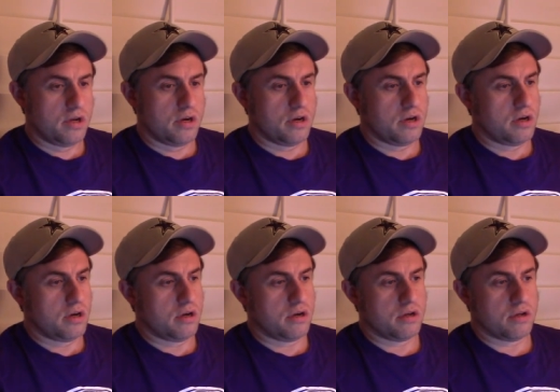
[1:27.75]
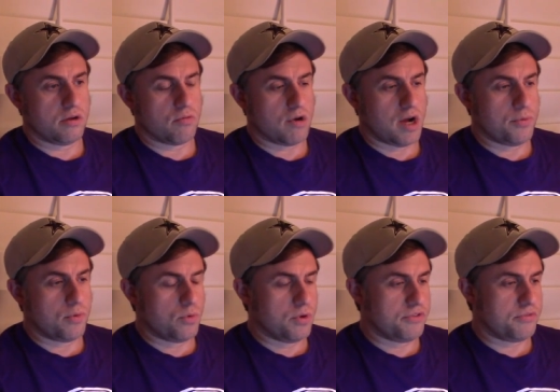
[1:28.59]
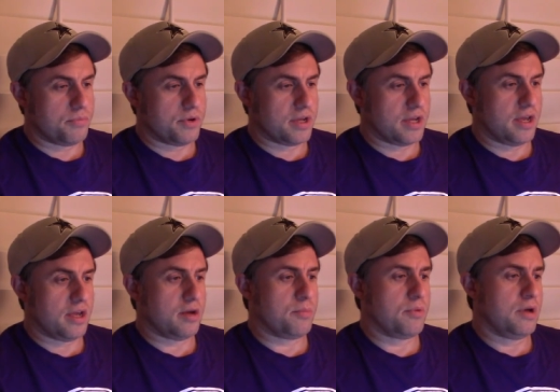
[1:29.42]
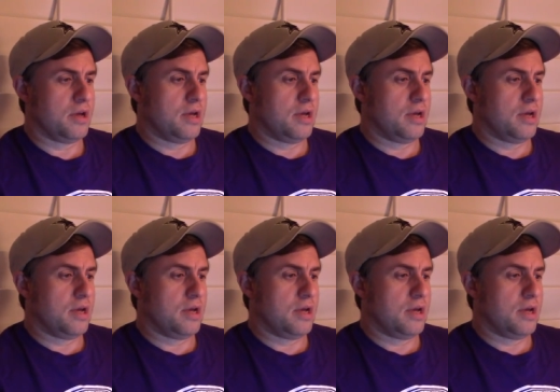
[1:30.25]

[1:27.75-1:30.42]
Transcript: You know, Robert Woods, a big game.